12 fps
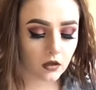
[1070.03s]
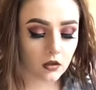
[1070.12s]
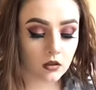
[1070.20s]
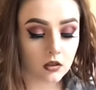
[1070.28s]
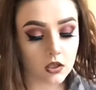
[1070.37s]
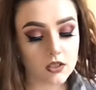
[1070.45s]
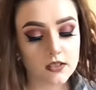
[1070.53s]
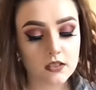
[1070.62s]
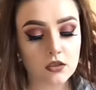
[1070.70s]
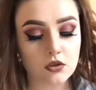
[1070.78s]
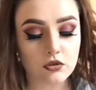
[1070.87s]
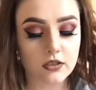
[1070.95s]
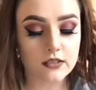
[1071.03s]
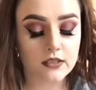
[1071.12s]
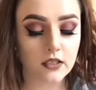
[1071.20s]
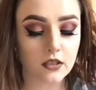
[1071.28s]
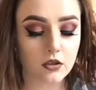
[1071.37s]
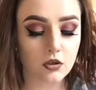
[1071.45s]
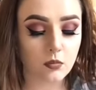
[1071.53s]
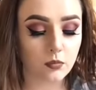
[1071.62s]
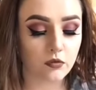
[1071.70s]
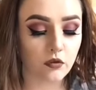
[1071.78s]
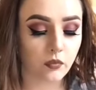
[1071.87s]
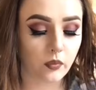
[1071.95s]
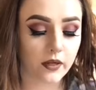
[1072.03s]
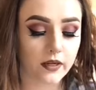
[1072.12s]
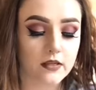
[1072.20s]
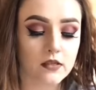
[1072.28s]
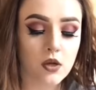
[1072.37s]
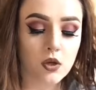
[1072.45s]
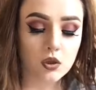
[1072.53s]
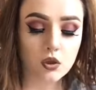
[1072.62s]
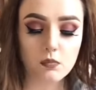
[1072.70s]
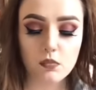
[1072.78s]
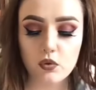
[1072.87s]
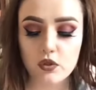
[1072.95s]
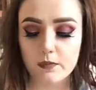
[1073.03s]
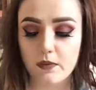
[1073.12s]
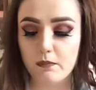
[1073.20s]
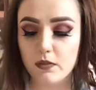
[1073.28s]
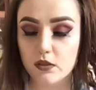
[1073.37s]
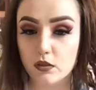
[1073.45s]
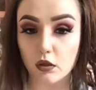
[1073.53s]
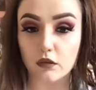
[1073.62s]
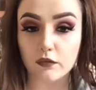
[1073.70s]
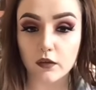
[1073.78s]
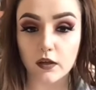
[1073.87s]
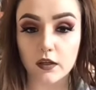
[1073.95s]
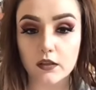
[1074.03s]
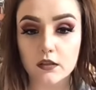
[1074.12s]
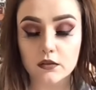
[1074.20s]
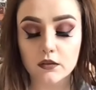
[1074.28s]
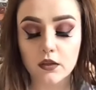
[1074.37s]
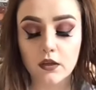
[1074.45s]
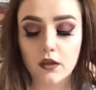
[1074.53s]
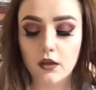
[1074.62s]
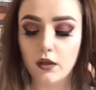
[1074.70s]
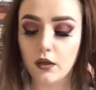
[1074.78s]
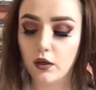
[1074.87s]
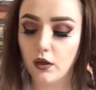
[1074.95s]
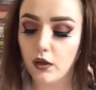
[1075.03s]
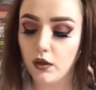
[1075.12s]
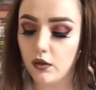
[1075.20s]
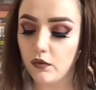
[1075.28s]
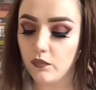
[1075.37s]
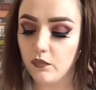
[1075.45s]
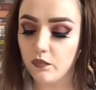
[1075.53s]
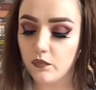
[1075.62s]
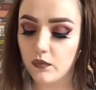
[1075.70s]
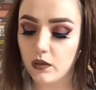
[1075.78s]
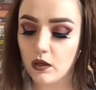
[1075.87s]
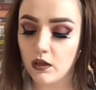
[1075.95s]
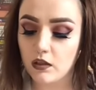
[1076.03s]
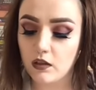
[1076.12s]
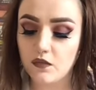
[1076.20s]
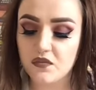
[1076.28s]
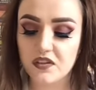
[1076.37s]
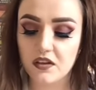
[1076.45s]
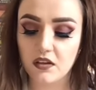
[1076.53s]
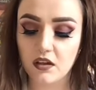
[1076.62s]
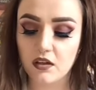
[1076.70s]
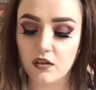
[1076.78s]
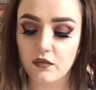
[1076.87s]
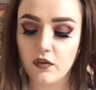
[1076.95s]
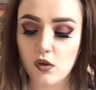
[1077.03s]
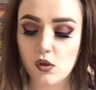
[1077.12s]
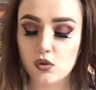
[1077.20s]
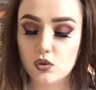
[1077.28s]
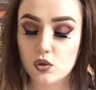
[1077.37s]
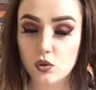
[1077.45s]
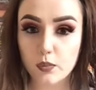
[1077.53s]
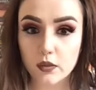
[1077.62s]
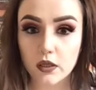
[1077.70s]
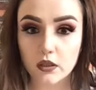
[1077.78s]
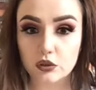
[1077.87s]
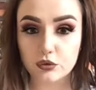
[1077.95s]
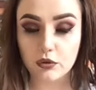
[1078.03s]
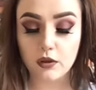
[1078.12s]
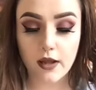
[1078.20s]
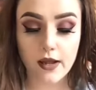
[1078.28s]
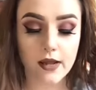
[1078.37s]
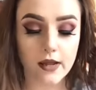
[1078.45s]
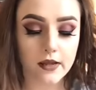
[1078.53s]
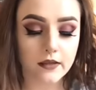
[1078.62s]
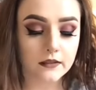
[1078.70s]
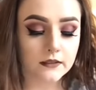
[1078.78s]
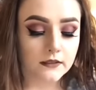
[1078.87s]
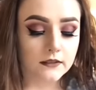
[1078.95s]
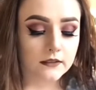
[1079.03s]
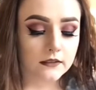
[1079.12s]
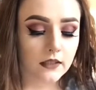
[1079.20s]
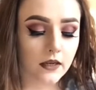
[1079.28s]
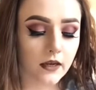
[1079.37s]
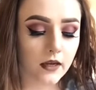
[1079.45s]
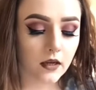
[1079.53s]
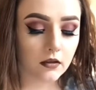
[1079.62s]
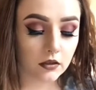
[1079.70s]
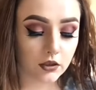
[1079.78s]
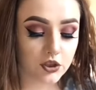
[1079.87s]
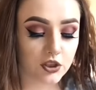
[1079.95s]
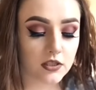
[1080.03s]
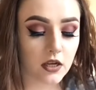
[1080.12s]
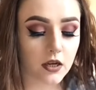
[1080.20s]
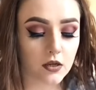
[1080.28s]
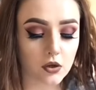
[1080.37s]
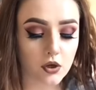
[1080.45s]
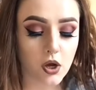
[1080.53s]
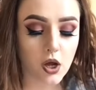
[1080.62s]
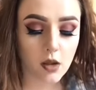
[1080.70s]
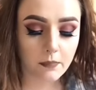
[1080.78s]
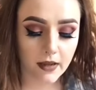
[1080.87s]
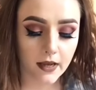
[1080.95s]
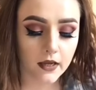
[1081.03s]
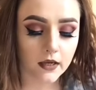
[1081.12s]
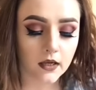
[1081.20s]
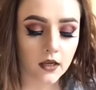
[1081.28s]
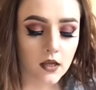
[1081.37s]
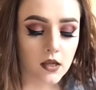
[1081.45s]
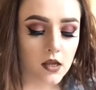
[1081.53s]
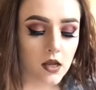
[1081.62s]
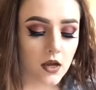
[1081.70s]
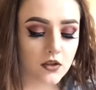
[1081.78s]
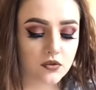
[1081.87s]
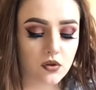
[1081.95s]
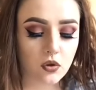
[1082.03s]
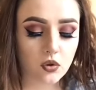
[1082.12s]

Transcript: this is interesting in a number of ways. The moon's been personified, kind of gives it a kind of supernatural air, because she's lying on her back, as though the